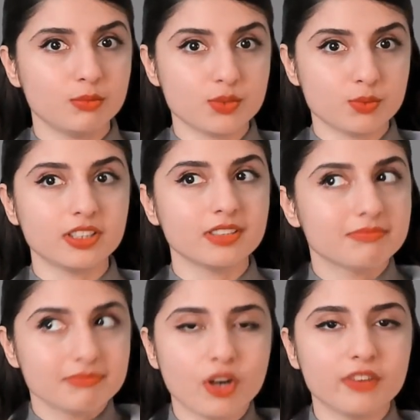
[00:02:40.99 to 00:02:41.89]
which were
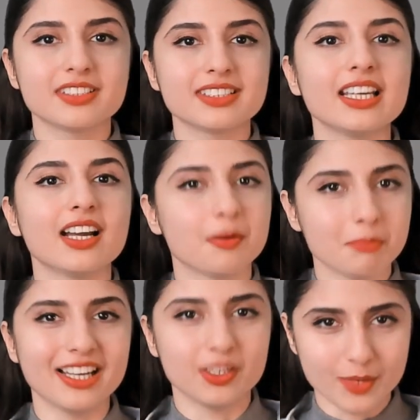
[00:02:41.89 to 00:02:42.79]
obviously our
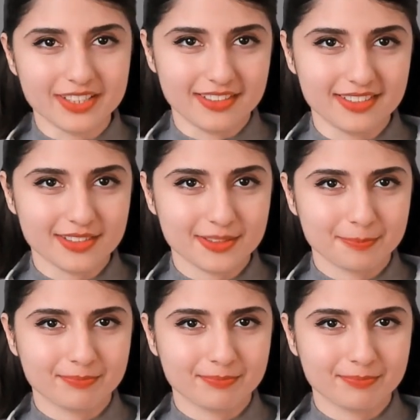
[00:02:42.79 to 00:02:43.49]
blood vessels.